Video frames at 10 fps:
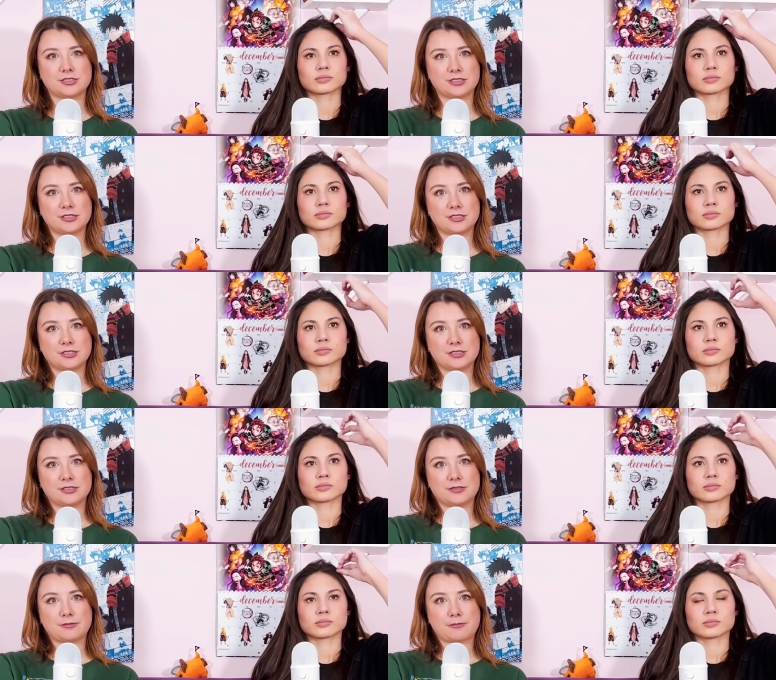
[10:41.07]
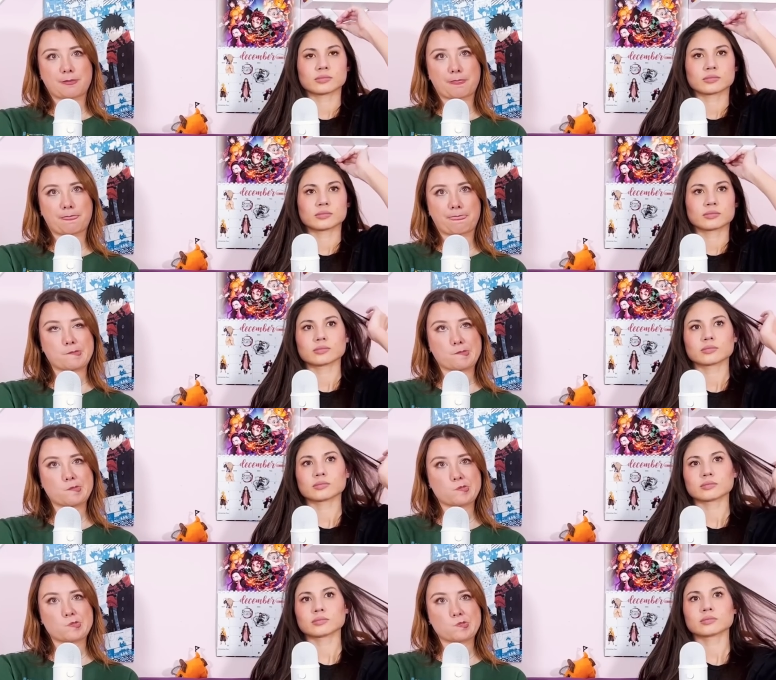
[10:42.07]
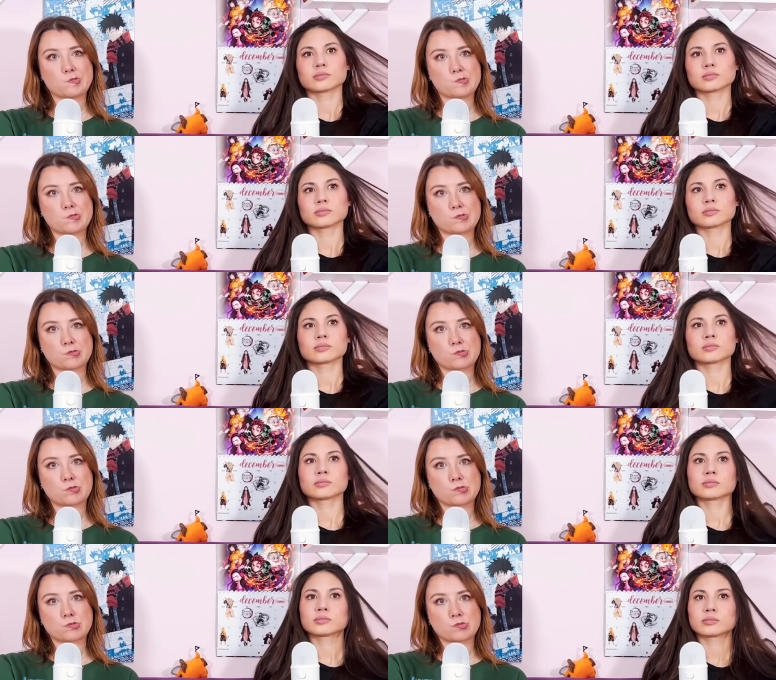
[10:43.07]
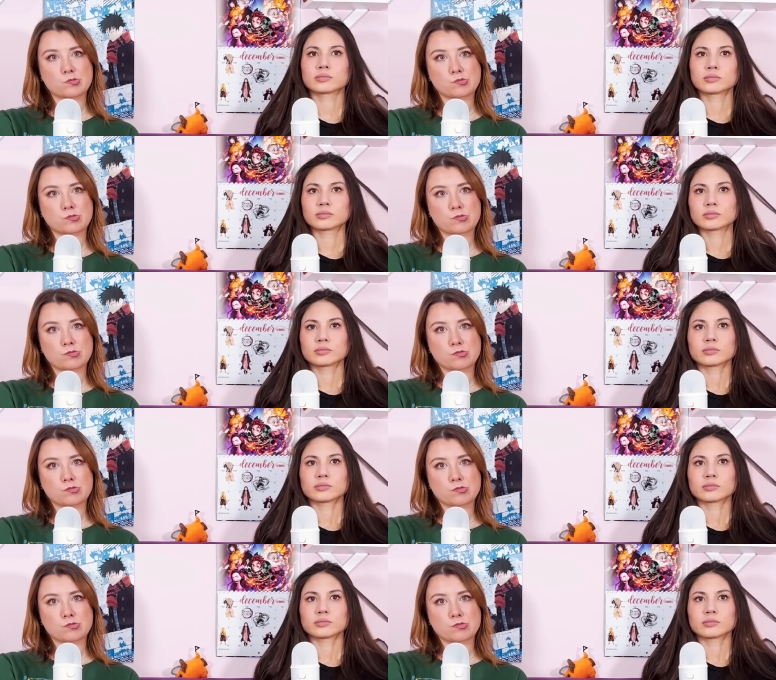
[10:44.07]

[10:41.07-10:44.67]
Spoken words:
(no one is talking)